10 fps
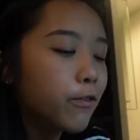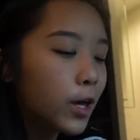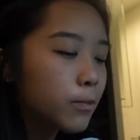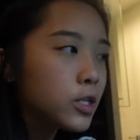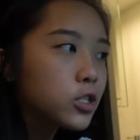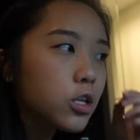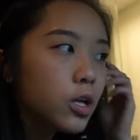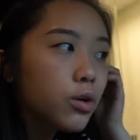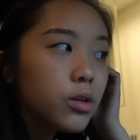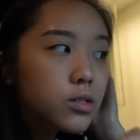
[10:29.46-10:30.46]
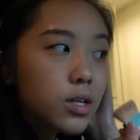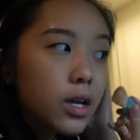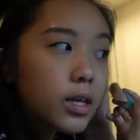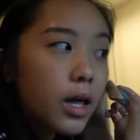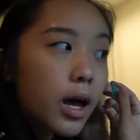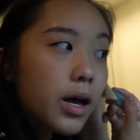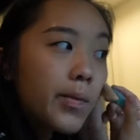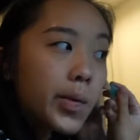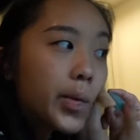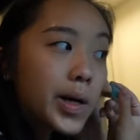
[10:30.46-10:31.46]
find much clothes that I
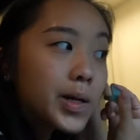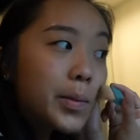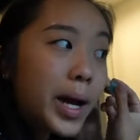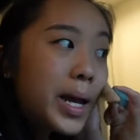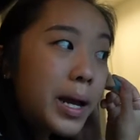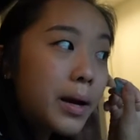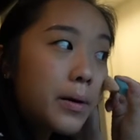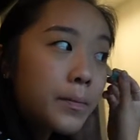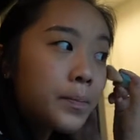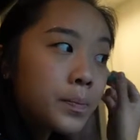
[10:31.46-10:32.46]
would want to buy here.